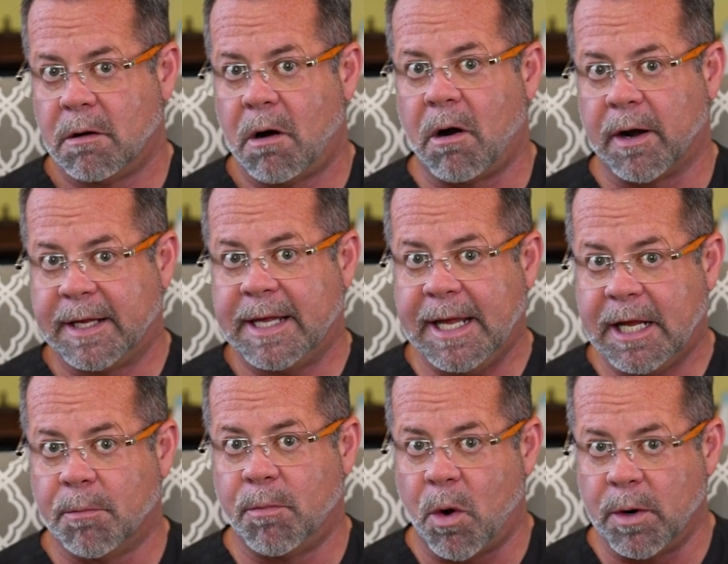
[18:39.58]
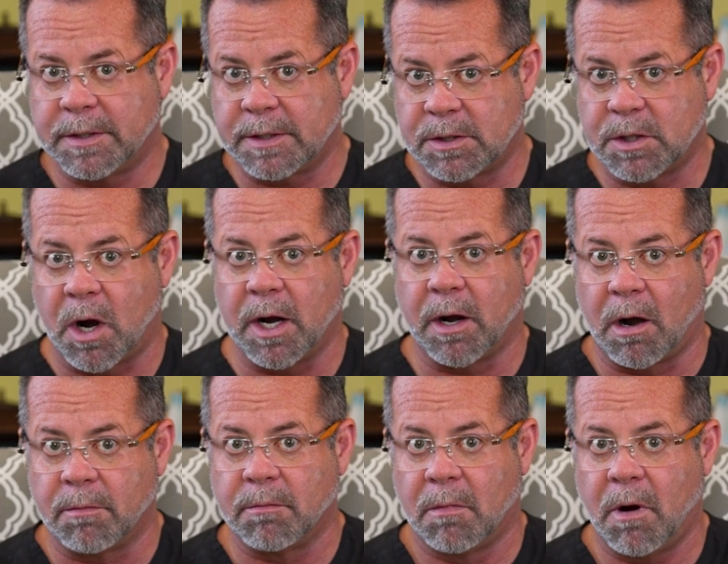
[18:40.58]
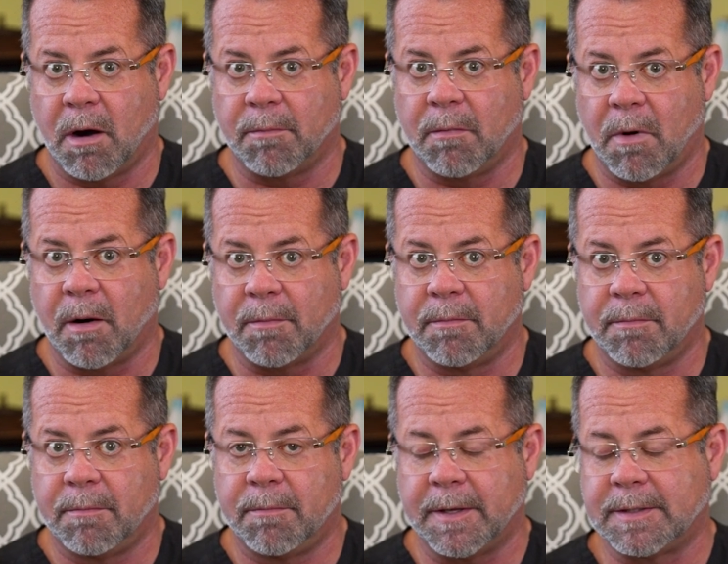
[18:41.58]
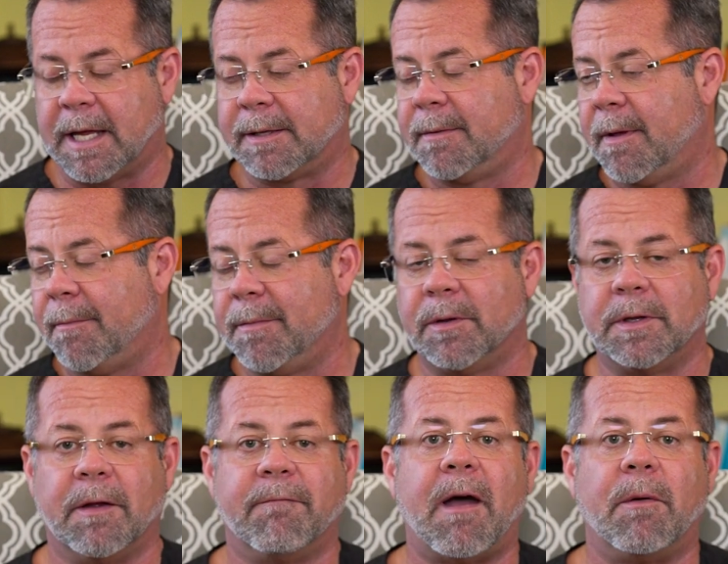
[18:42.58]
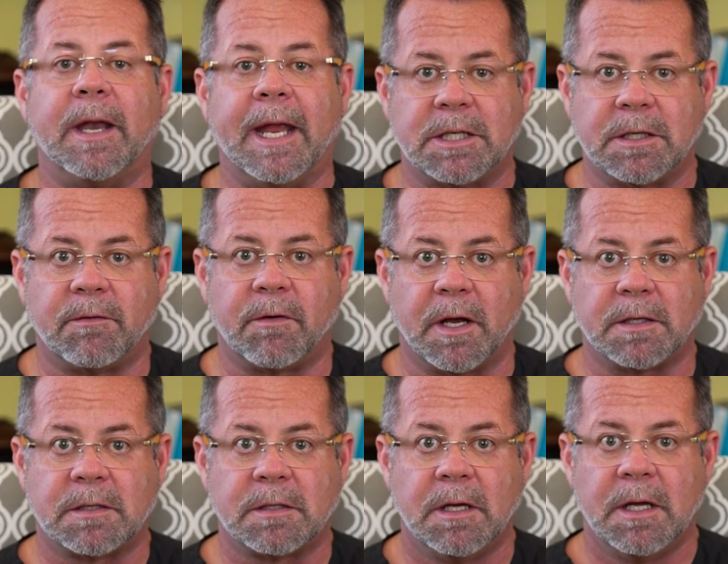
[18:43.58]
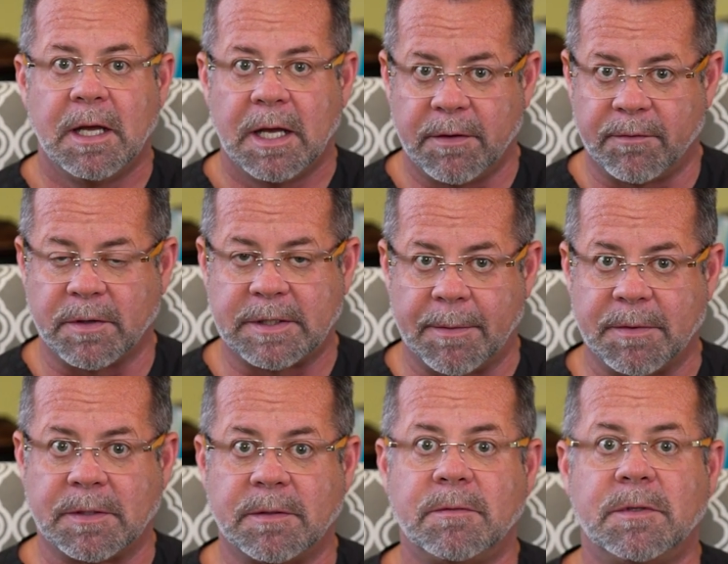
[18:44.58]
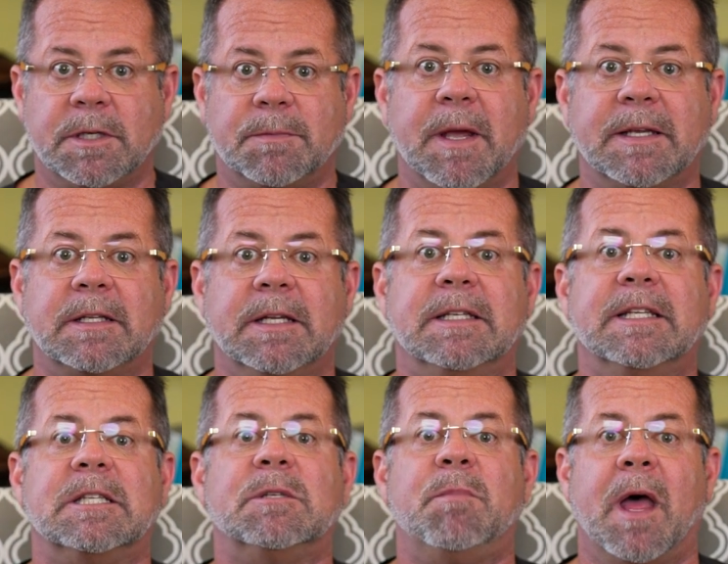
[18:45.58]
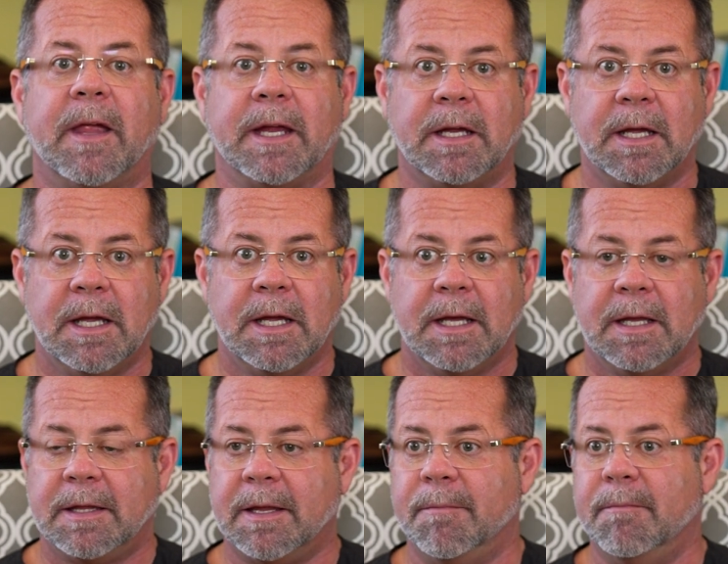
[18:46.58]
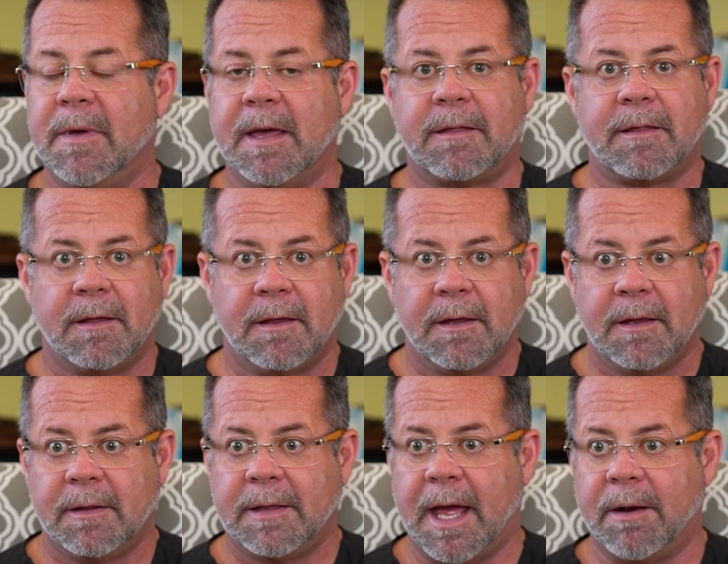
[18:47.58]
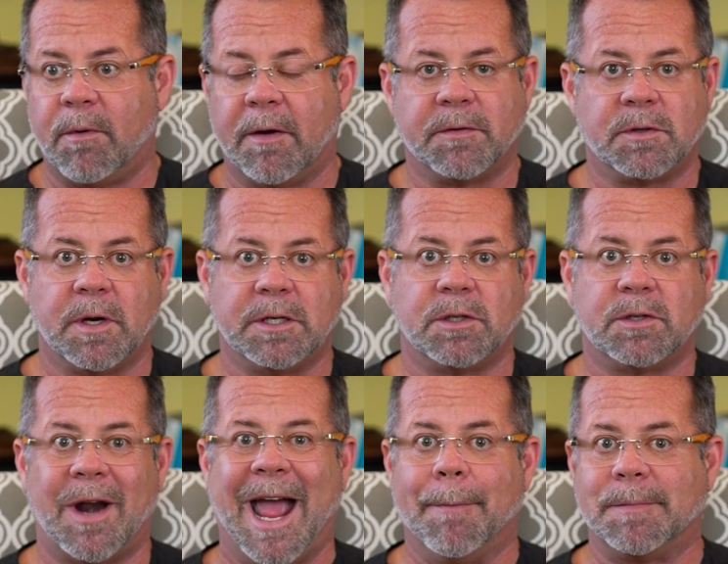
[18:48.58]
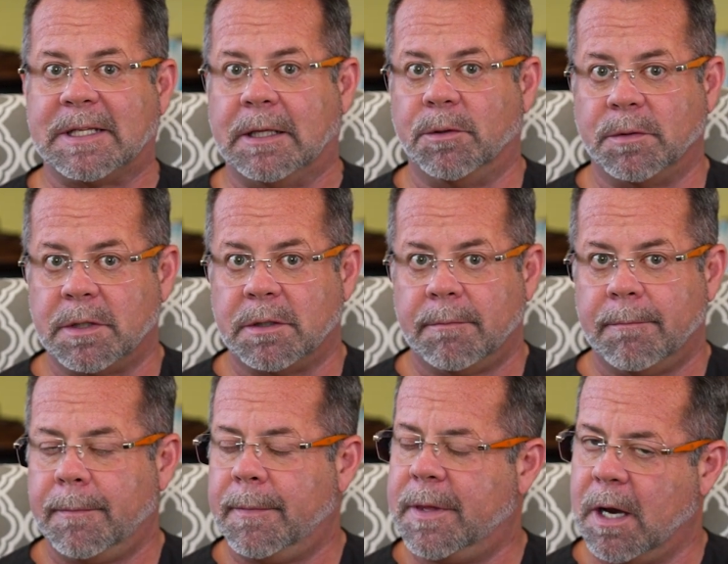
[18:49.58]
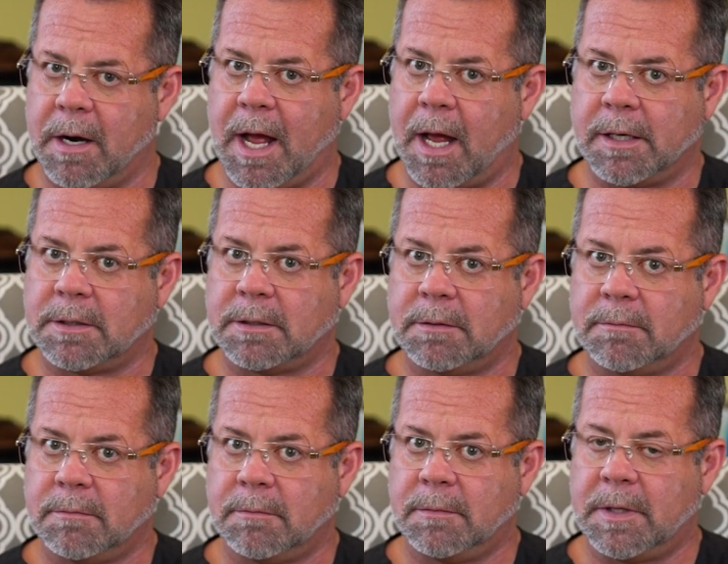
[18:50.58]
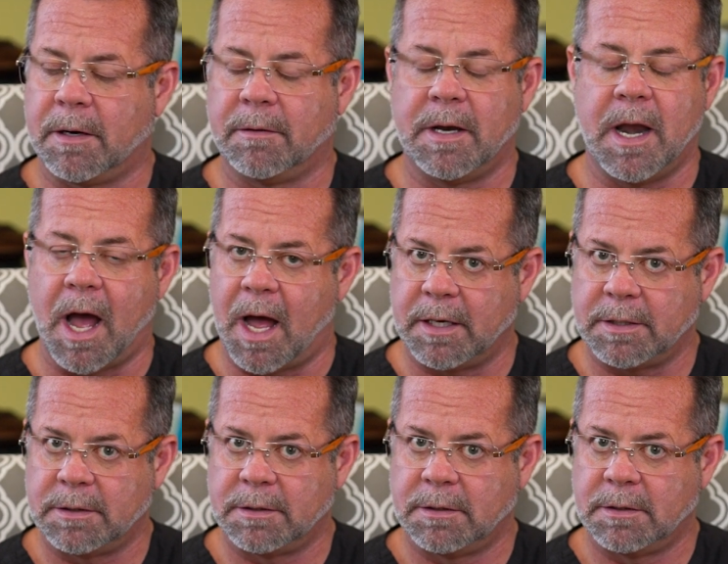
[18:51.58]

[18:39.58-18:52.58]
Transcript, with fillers: are a key component to starting our, our, our it's like I'm building a foundation for us. The first step is just basically dispelling the myth that reference ranges are absolute. They're not. They're not.